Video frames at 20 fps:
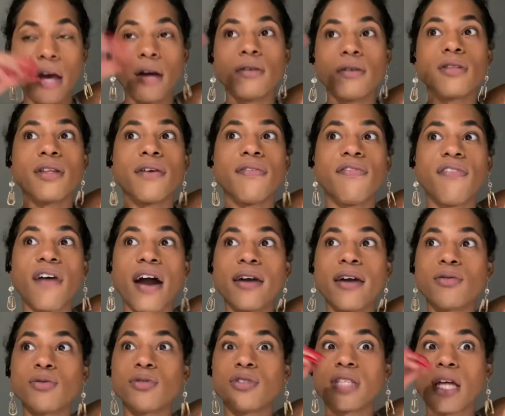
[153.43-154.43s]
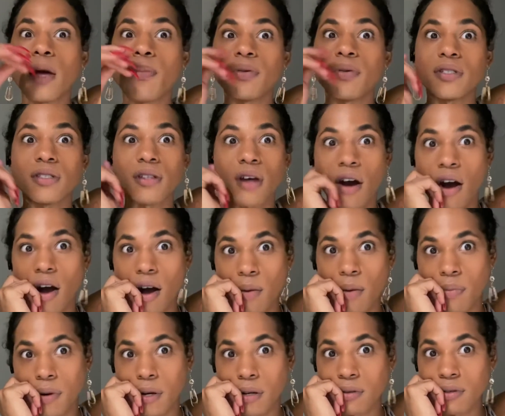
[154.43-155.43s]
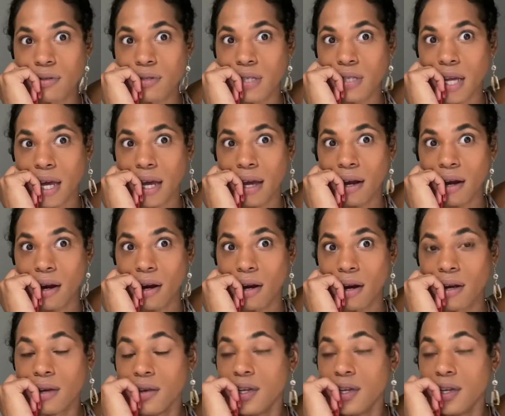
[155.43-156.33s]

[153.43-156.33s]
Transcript: The final step is almost there.